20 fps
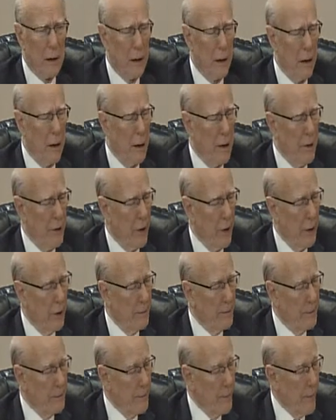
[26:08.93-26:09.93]

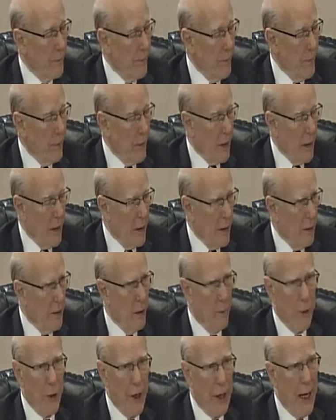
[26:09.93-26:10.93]
And
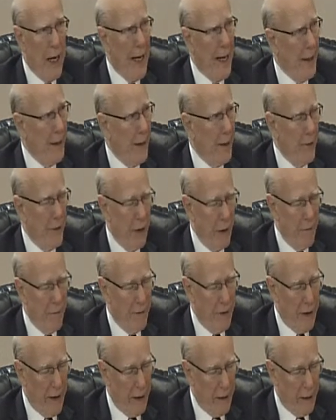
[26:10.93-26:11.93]
number 9, I think,
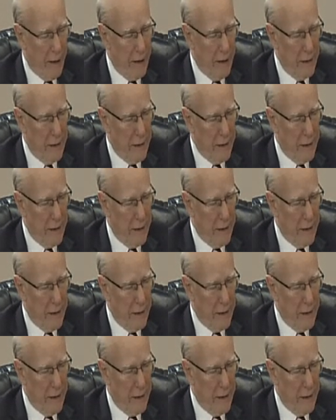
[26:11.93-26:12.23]
finally.